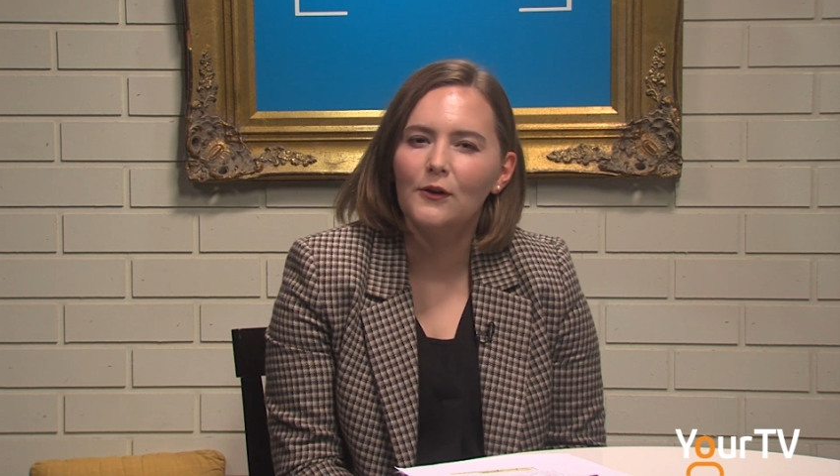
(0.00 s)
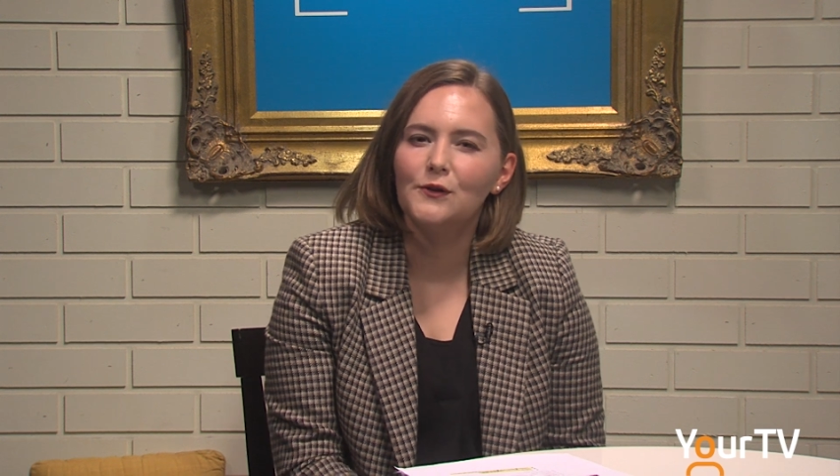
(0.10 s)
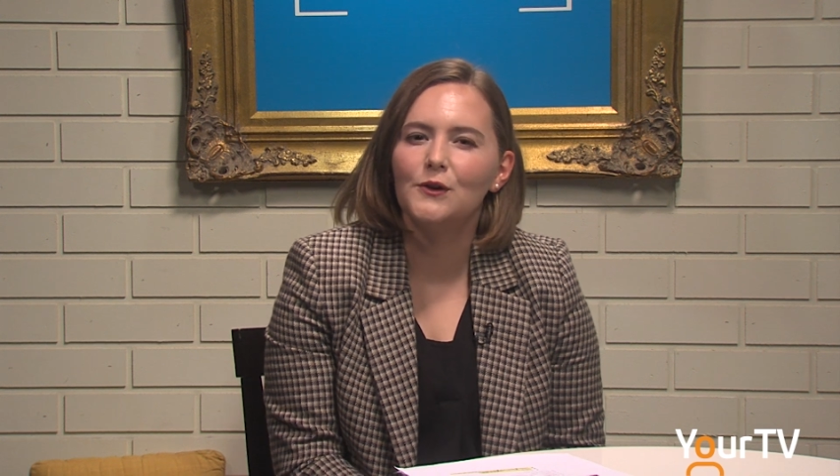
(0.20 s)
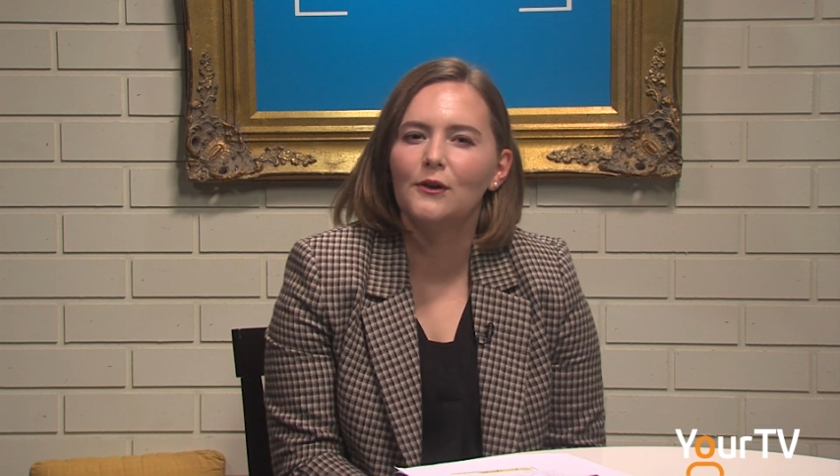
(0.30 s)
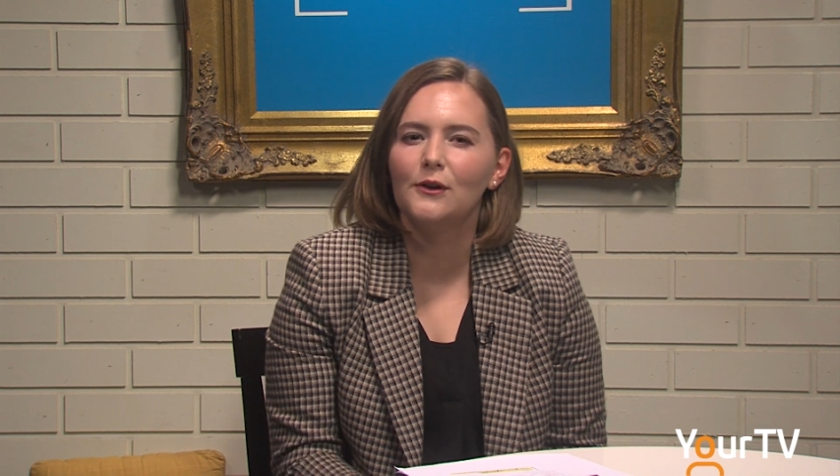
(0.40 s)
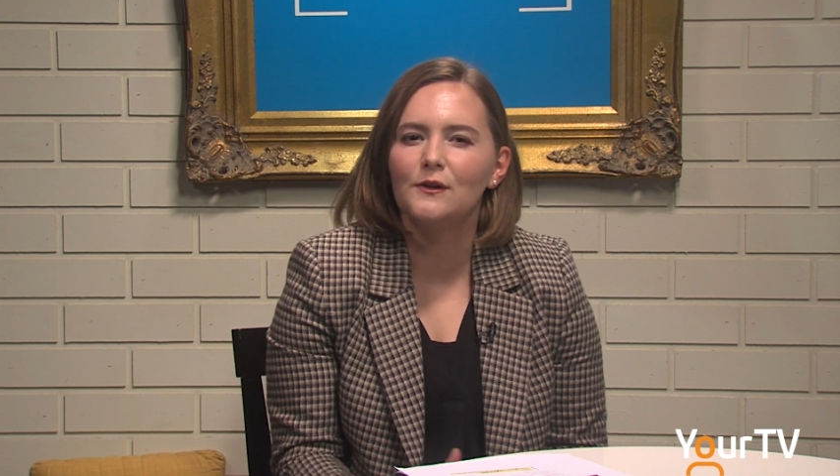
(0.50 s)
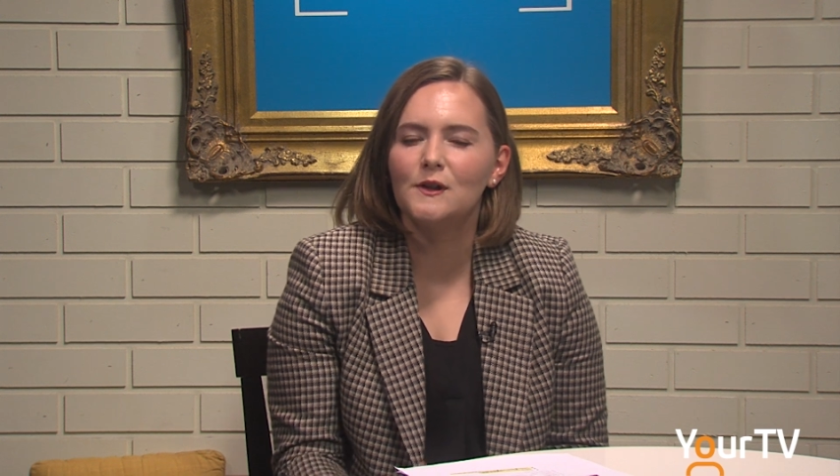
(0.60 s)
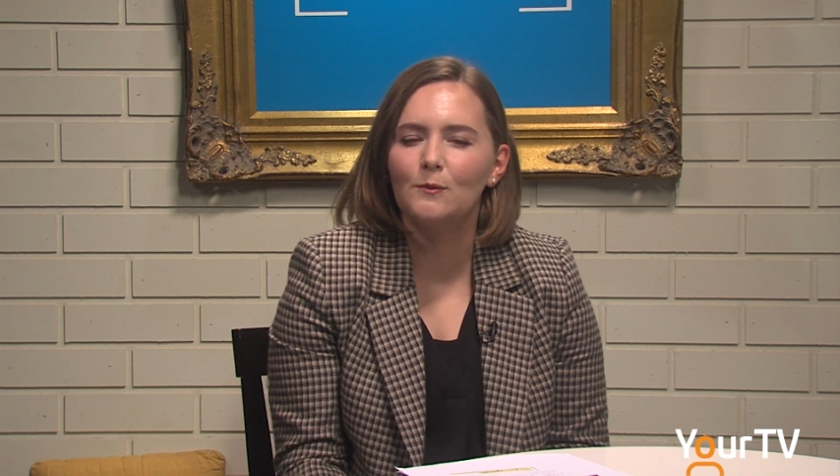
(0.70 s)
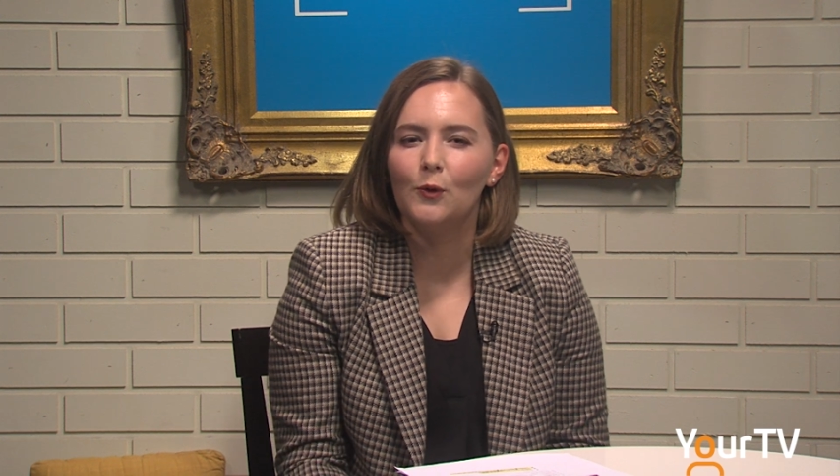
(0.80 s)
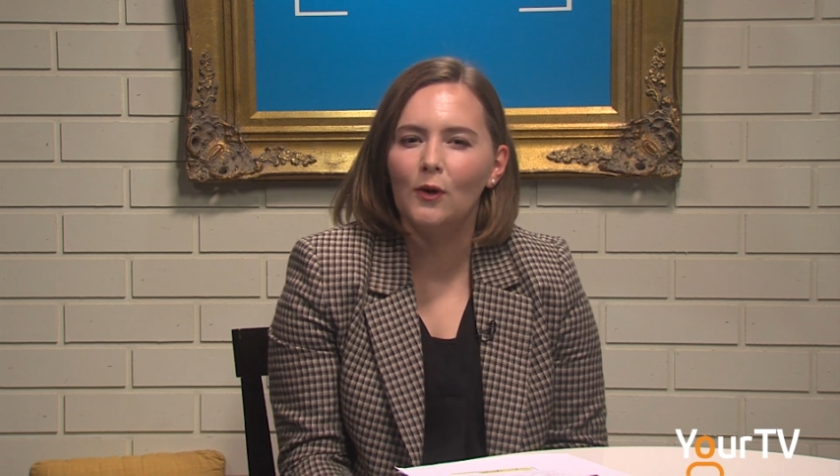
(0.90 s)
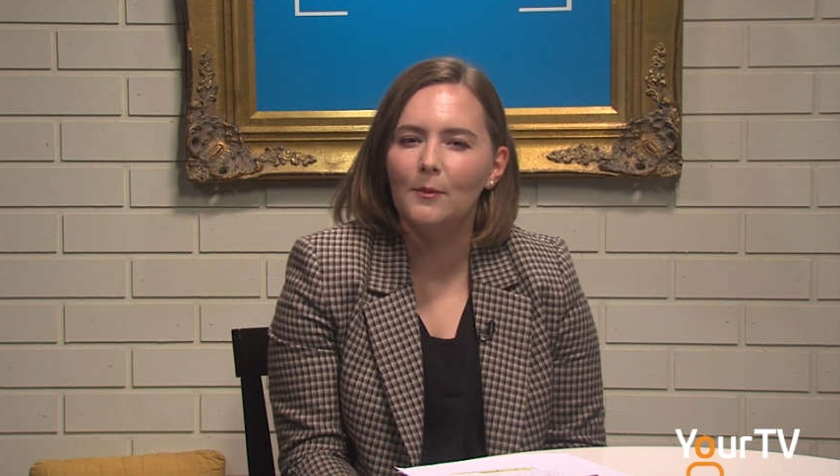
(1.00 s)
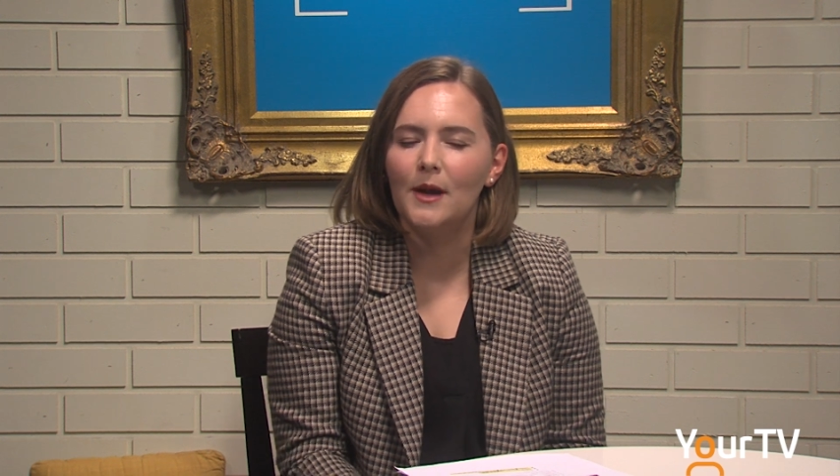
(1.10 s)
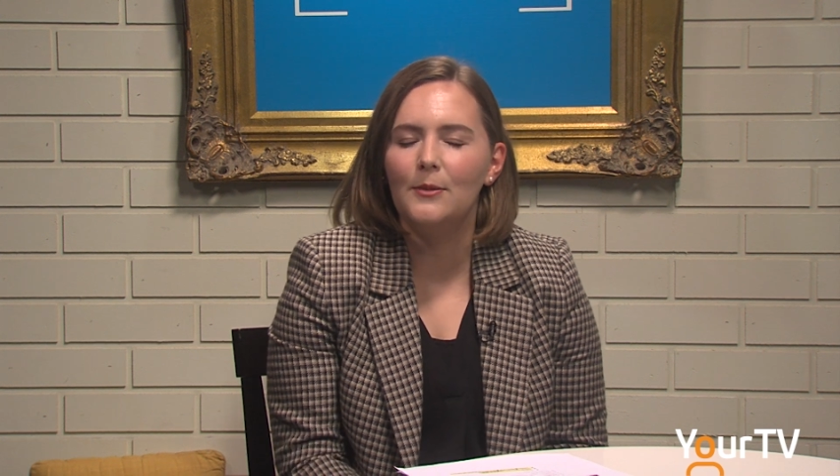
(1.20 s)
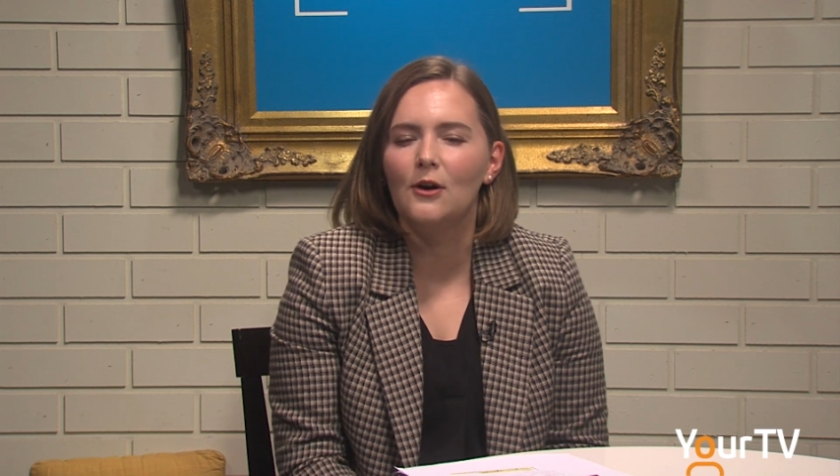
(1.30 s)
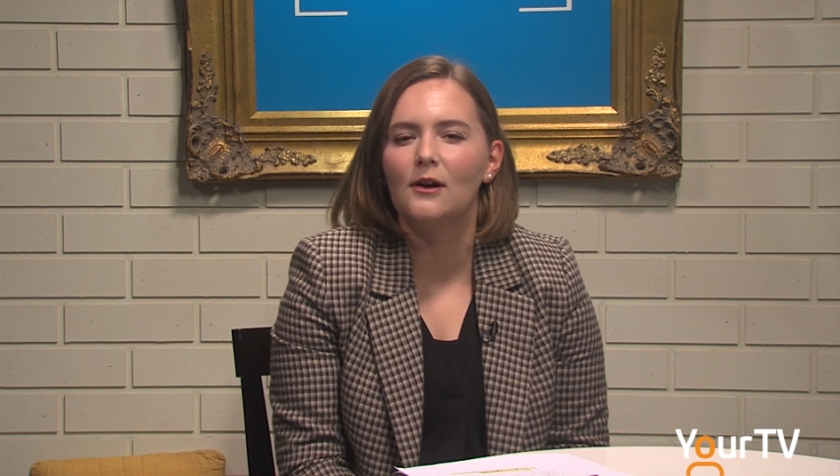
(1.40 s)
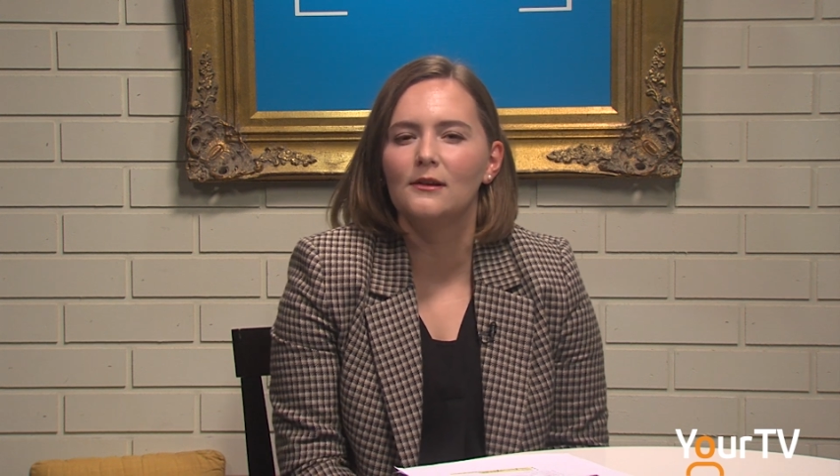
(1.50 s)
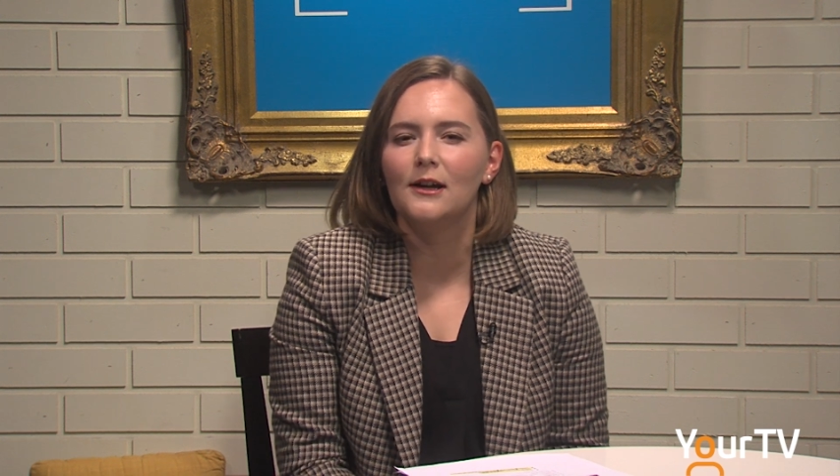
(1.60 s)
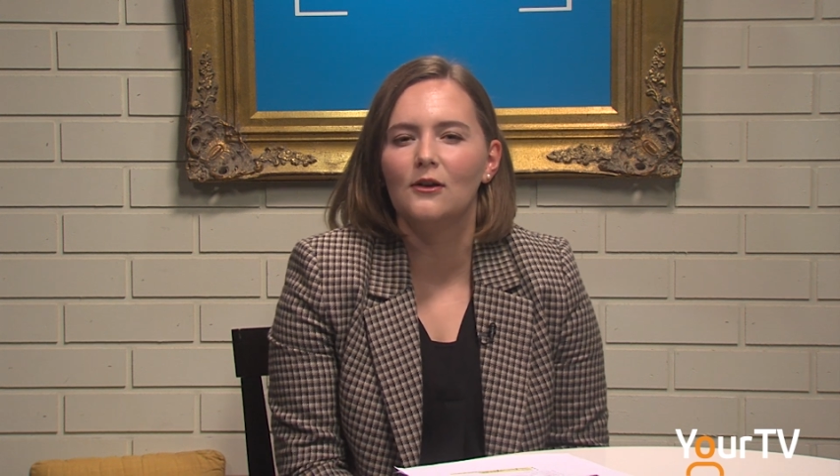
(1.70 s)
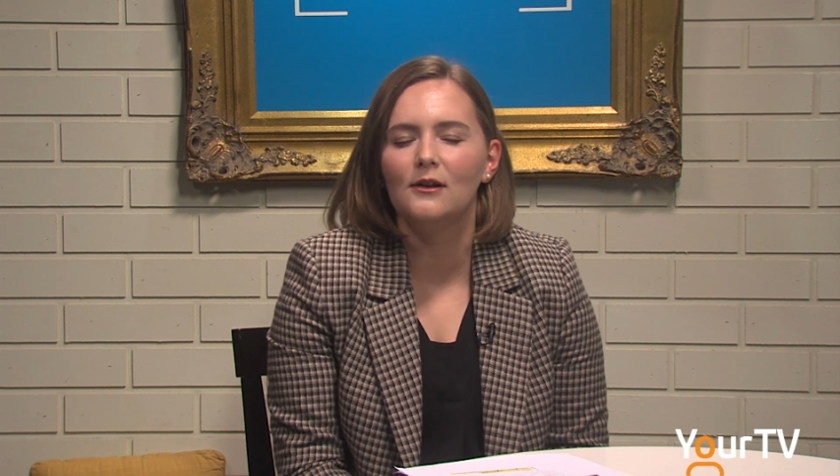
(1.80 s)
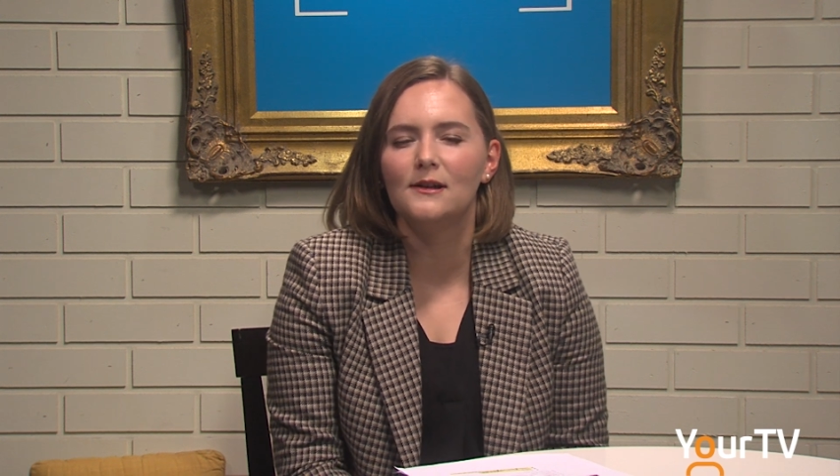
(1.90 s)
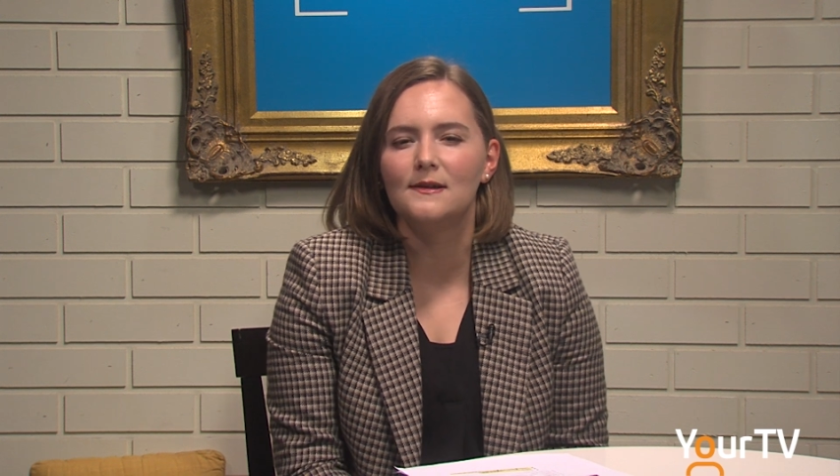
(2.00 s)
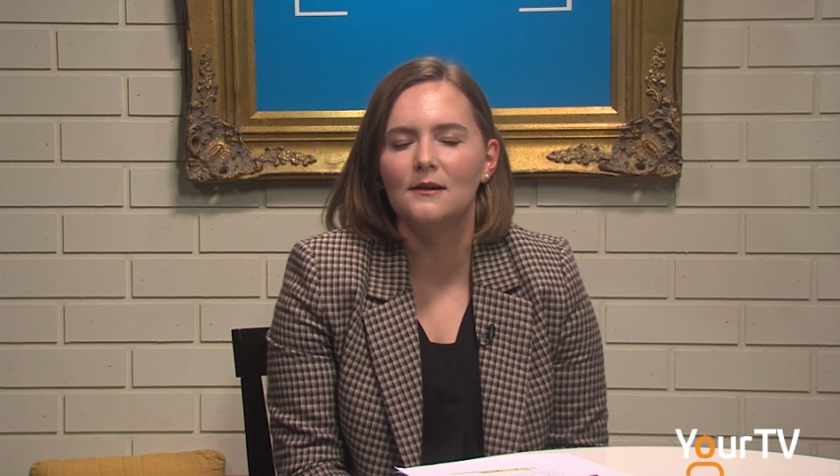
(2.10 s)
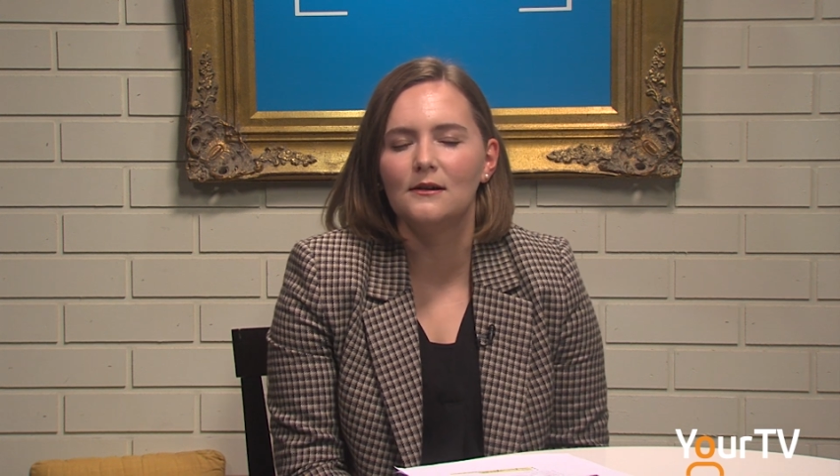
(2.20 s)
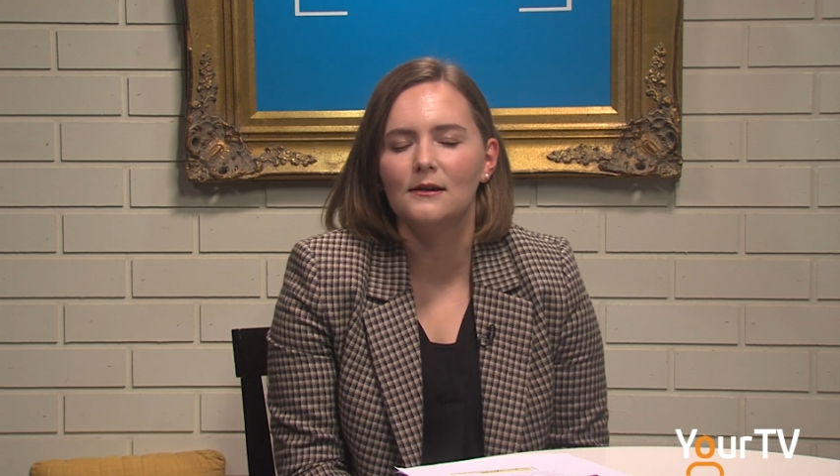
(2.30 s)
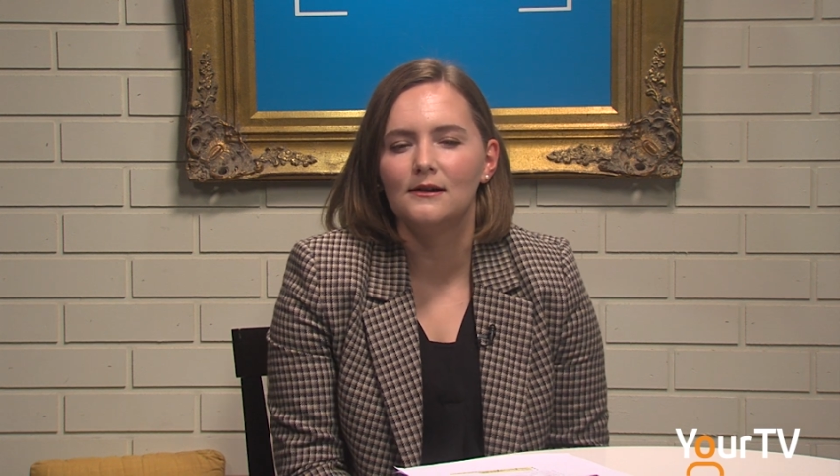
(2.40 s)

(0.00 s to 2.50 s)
that you're going to explore maybe on later on this year?